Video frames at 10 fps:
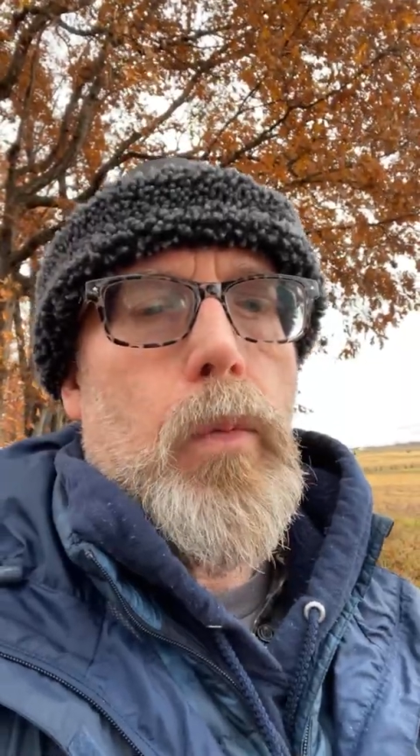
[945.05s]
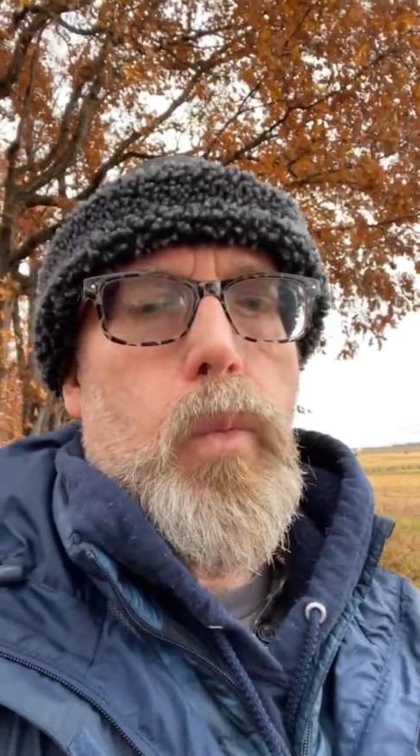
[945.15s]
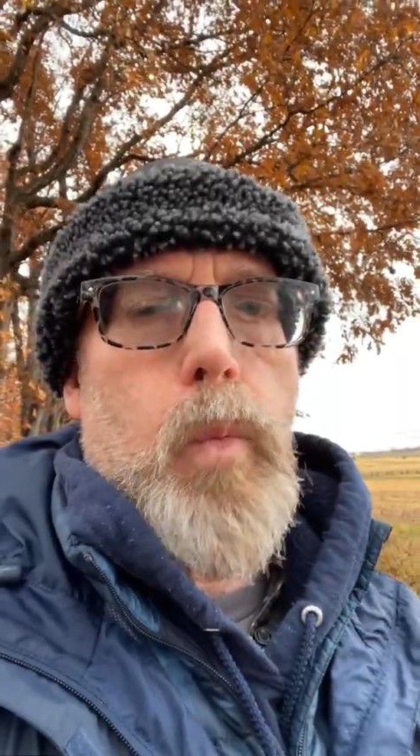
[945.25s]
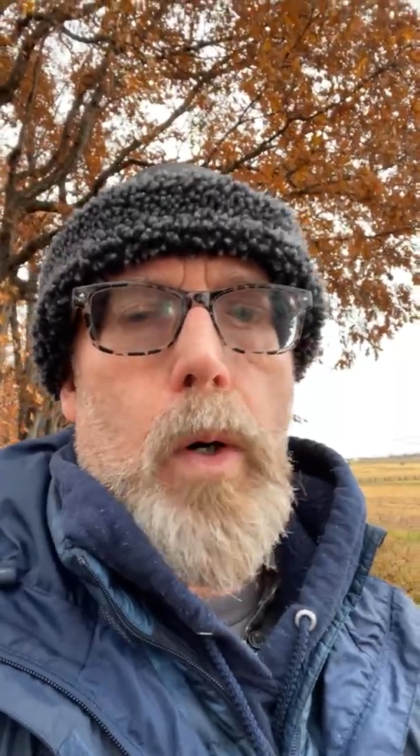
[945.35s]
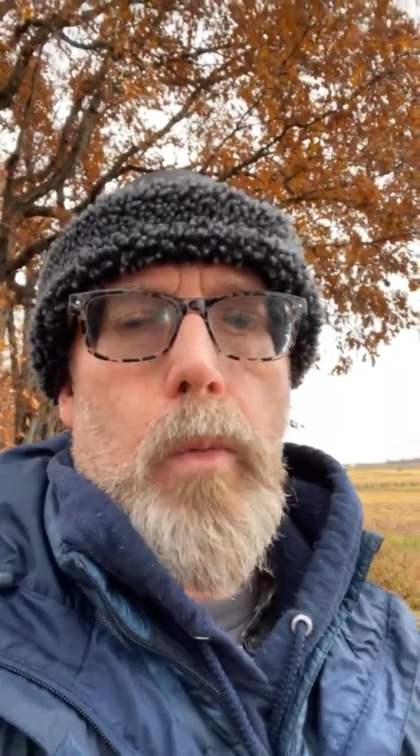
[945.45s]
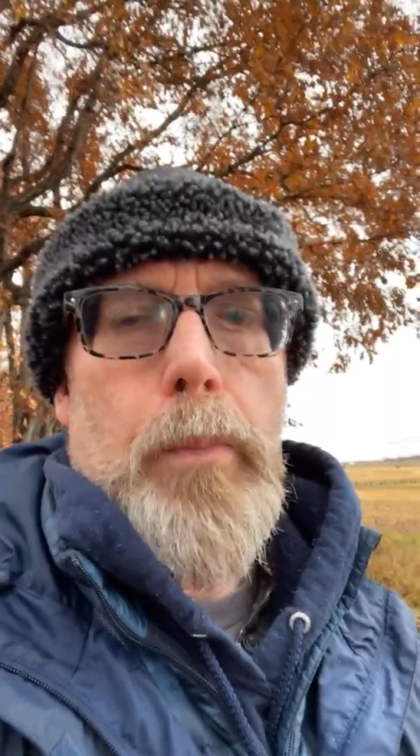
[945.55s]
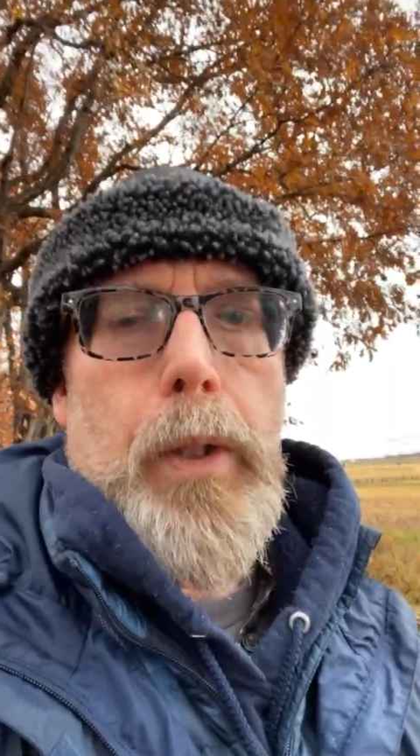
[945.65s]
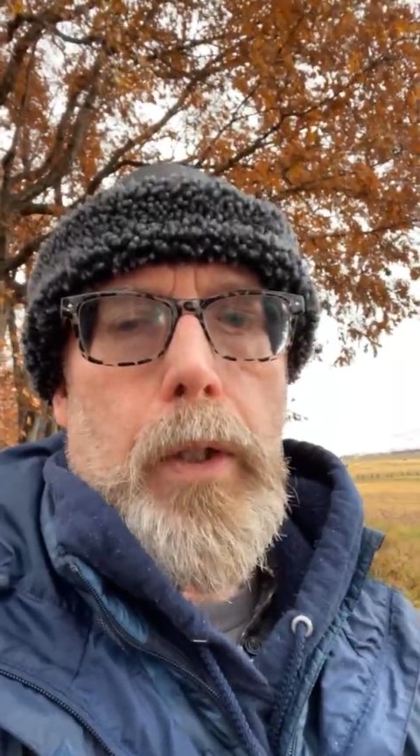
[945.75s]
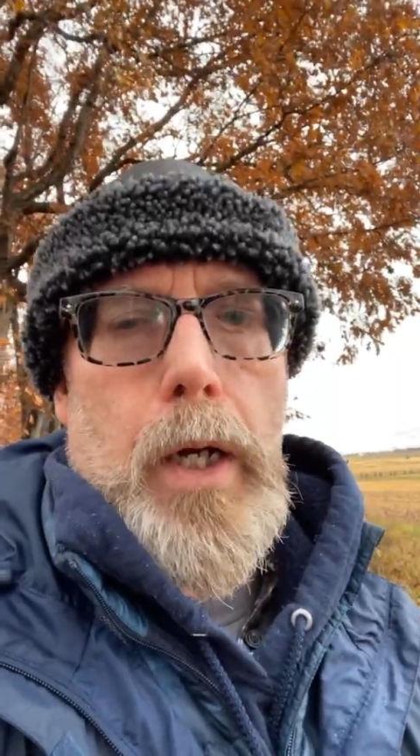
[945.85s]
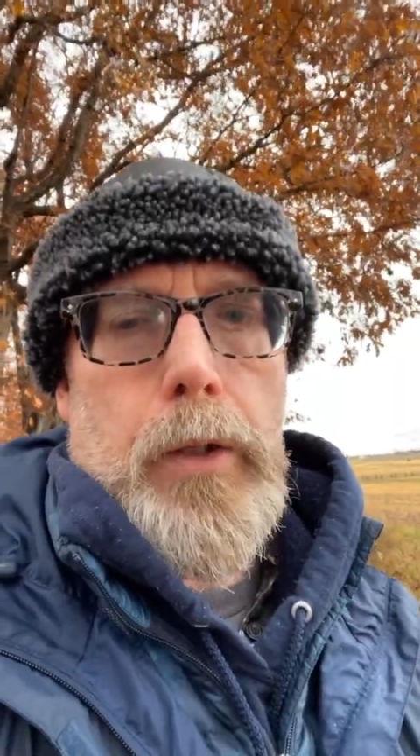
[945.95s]
what would
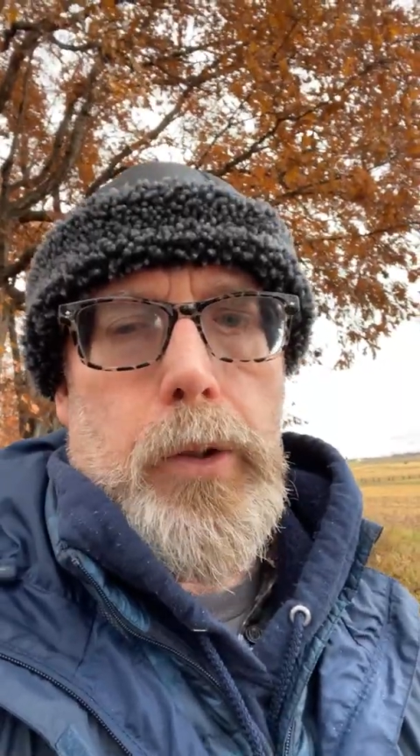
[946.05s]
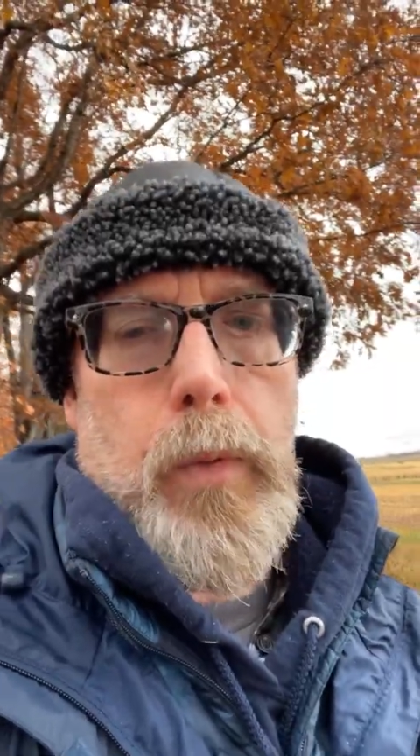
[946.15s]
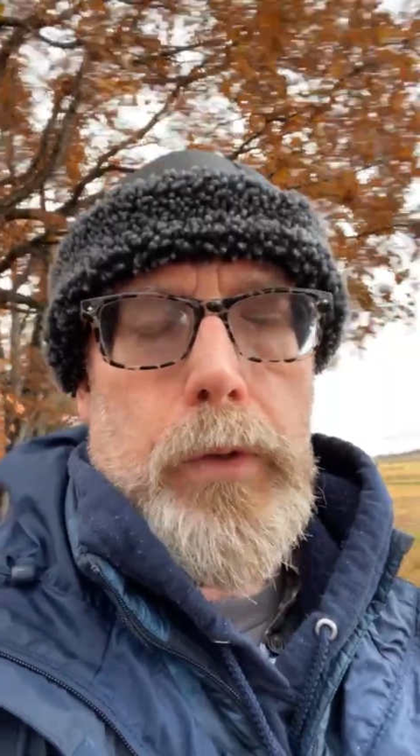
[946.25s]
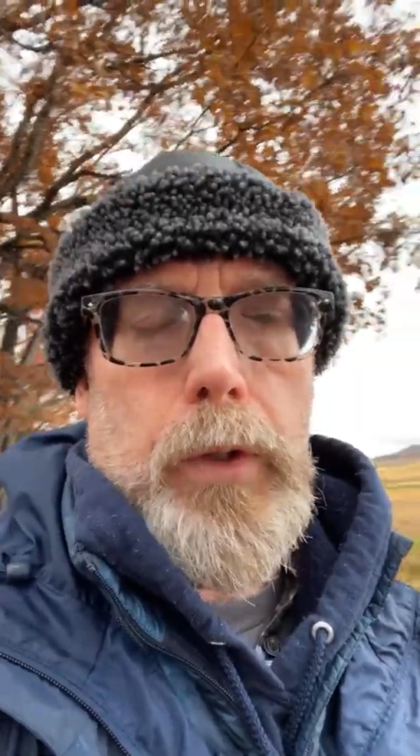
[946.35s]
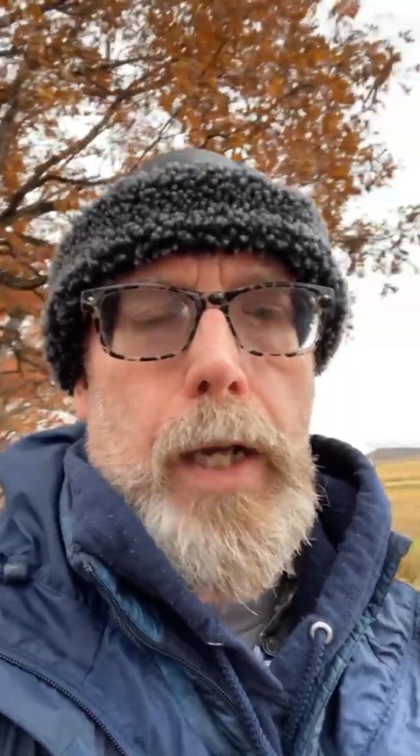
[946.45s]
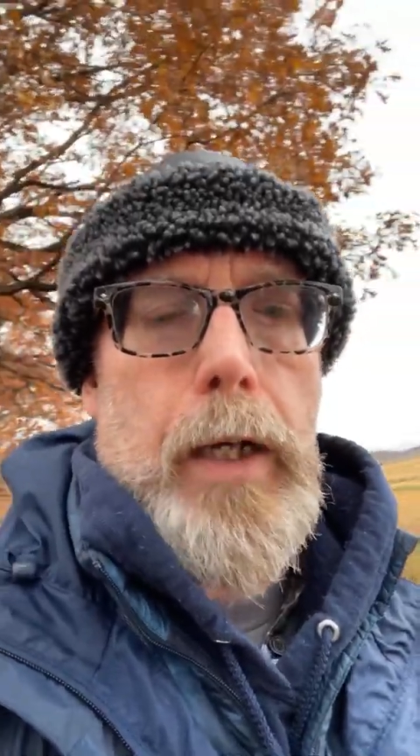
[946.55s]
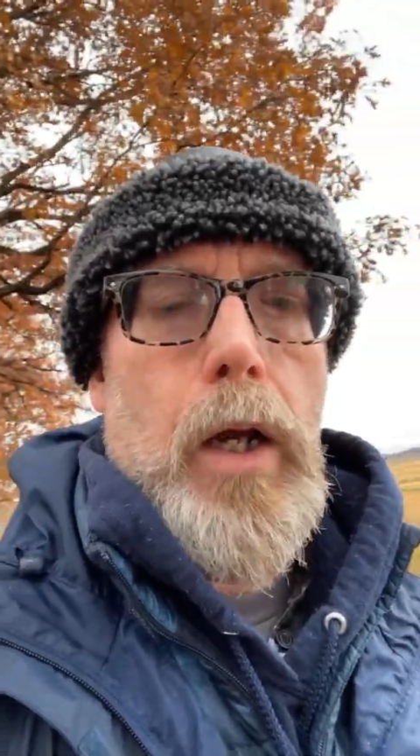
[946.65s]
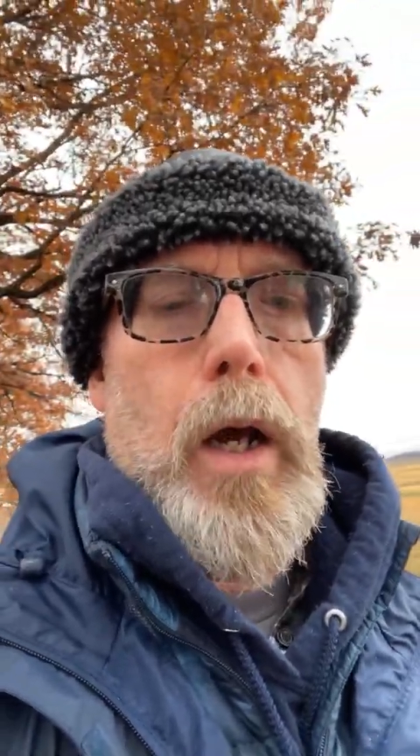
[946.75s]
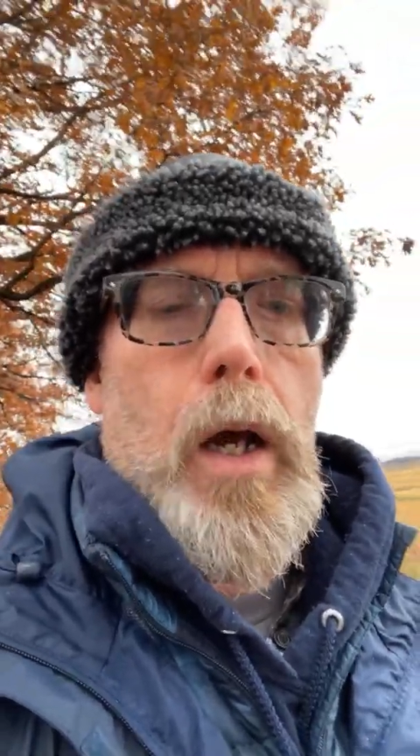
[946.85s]
be the consequence of that?